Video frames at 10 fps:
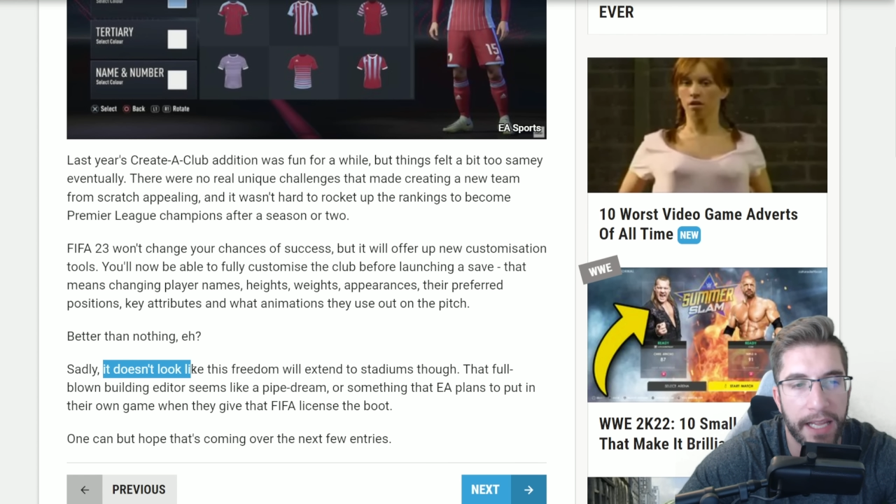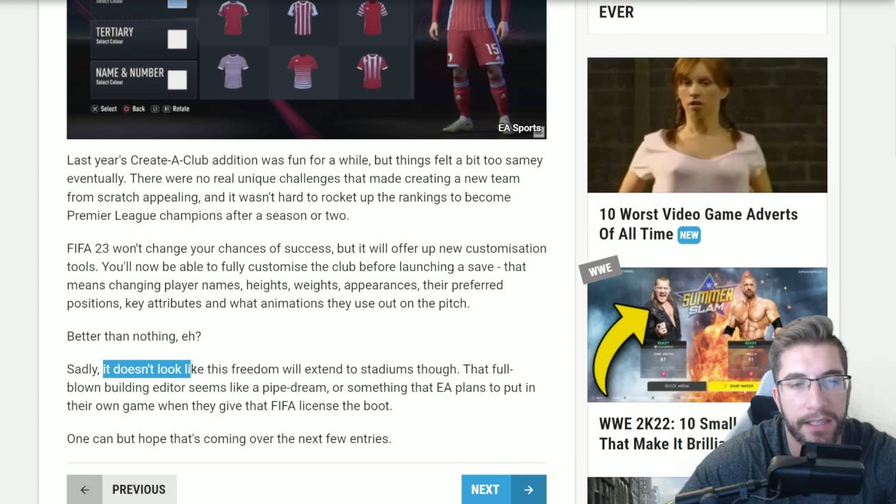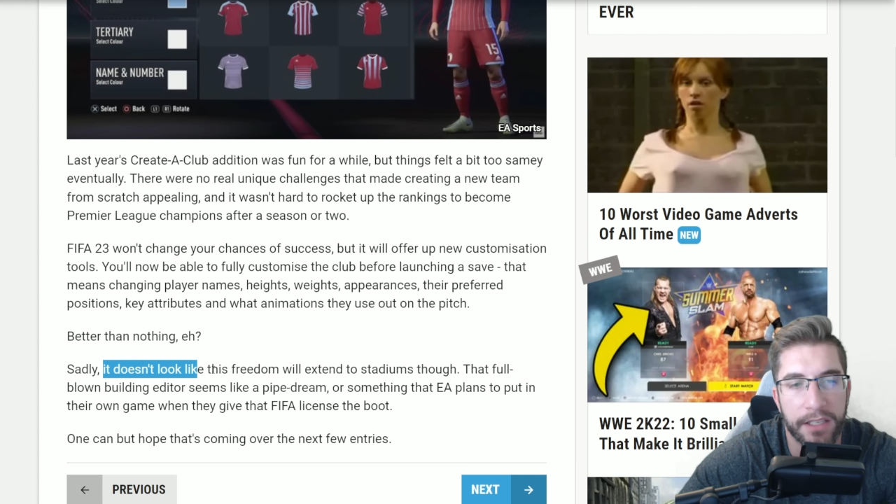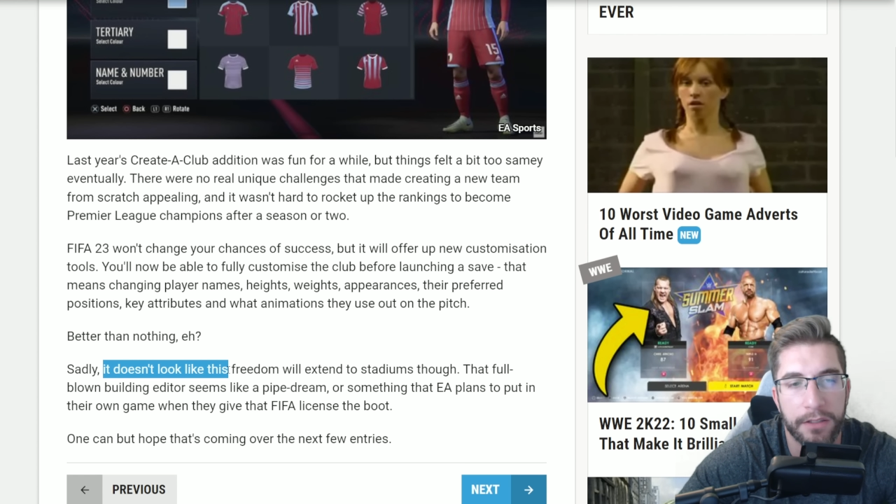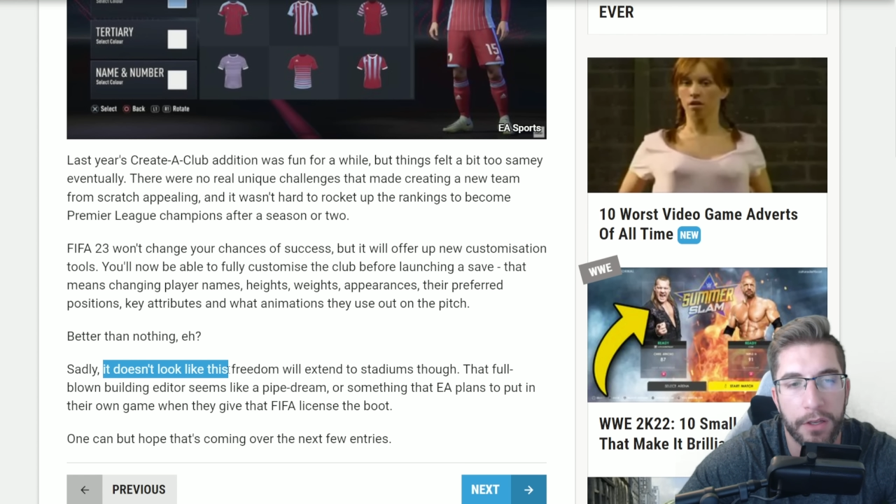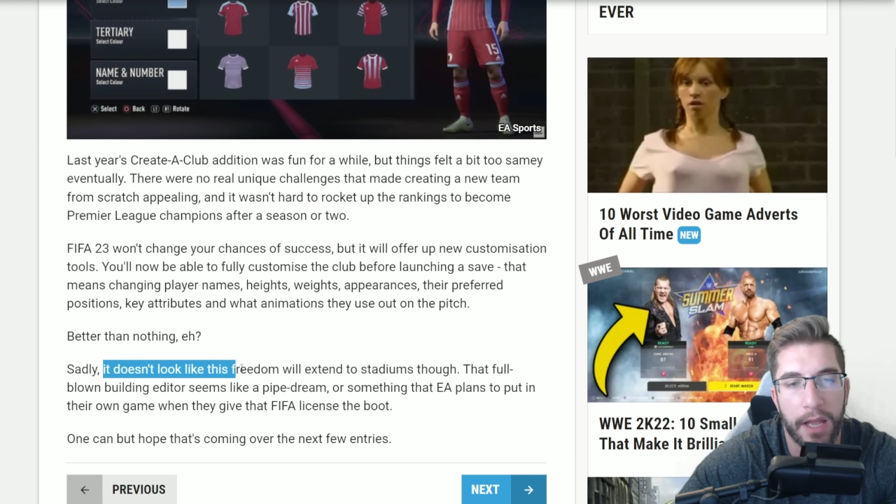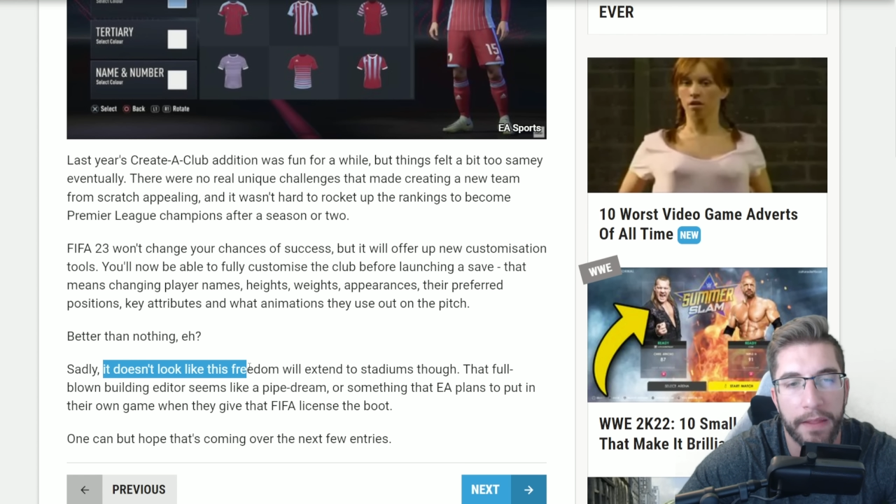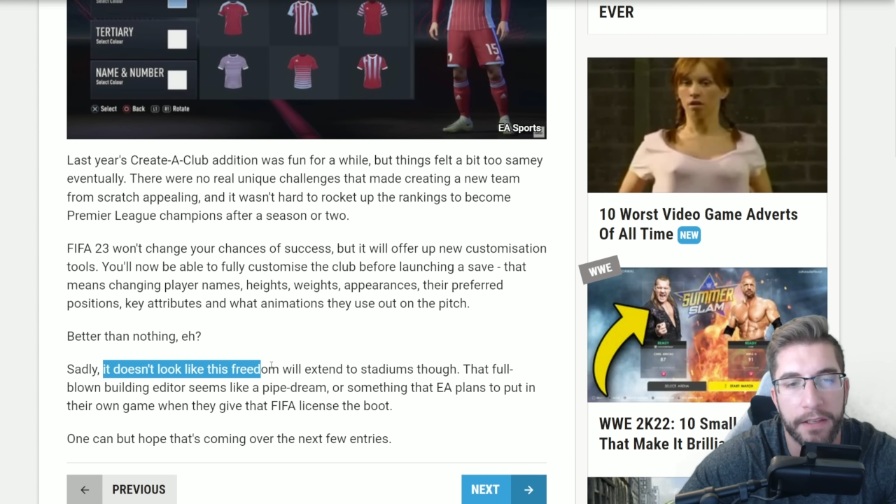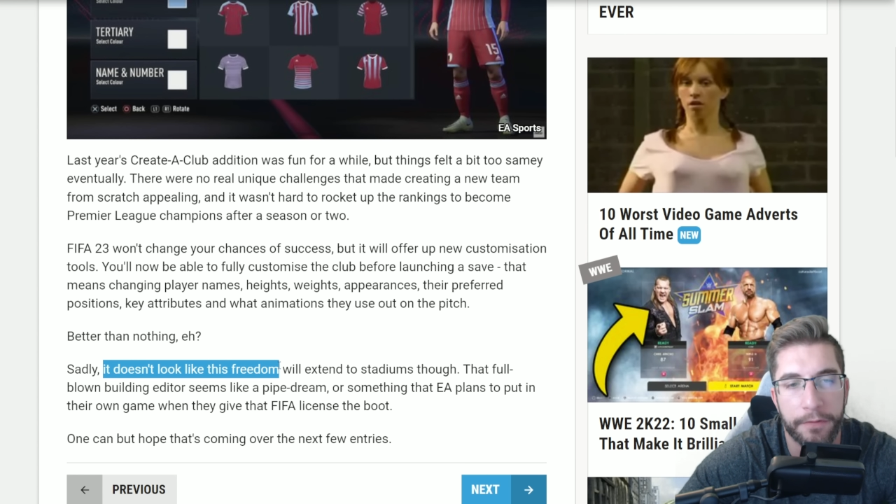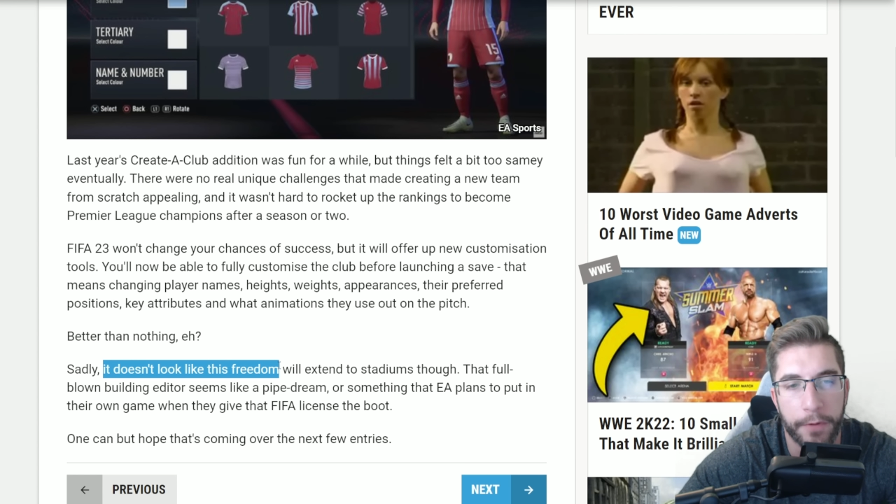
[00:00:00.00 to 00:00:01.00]
it doesn't look
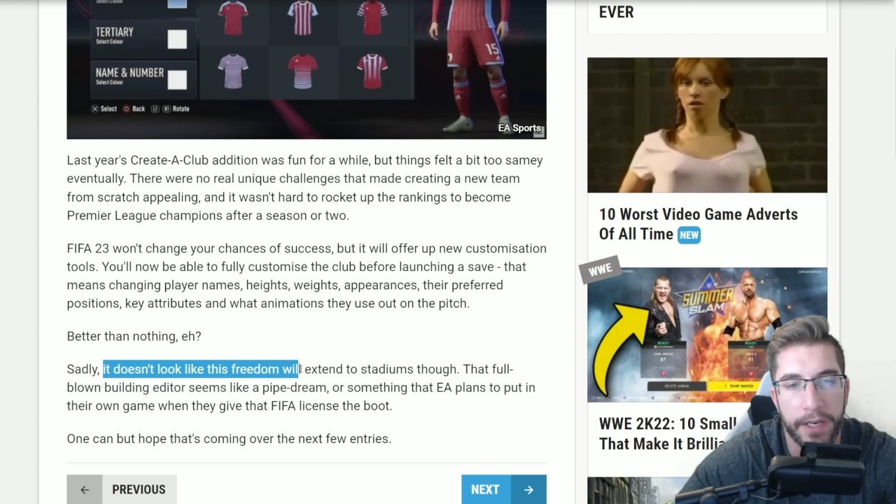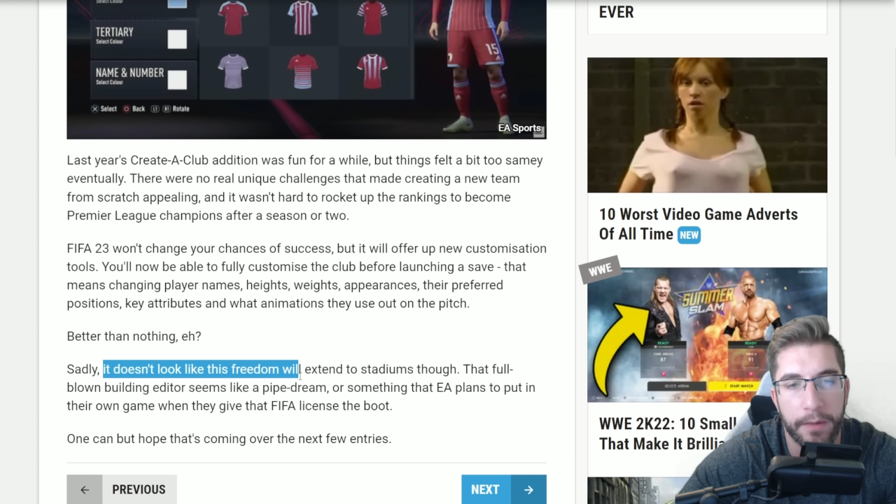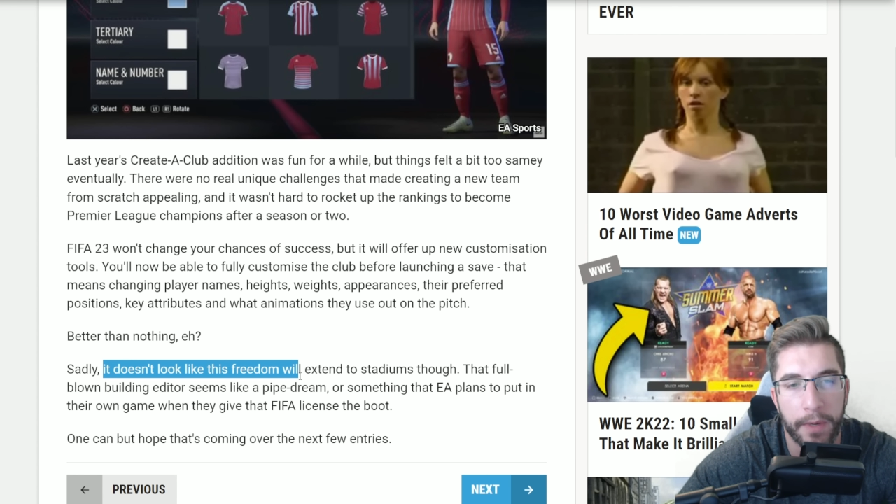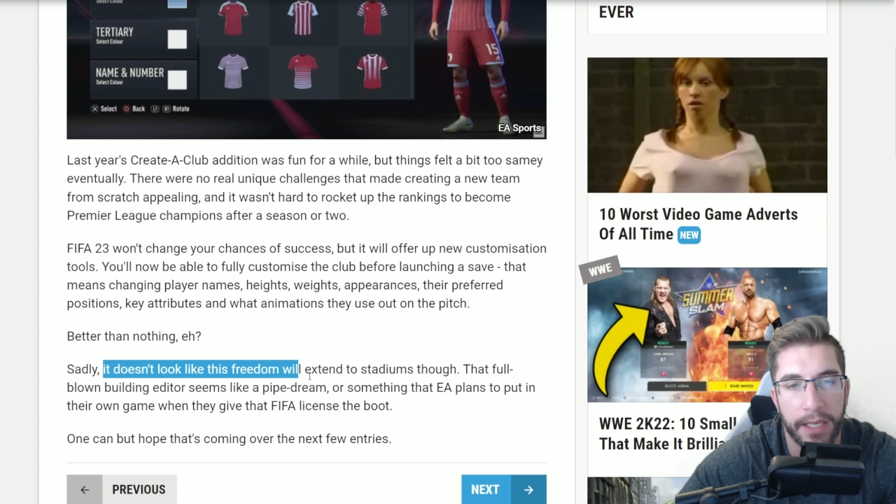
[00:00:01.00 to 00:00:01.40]
like this freedom will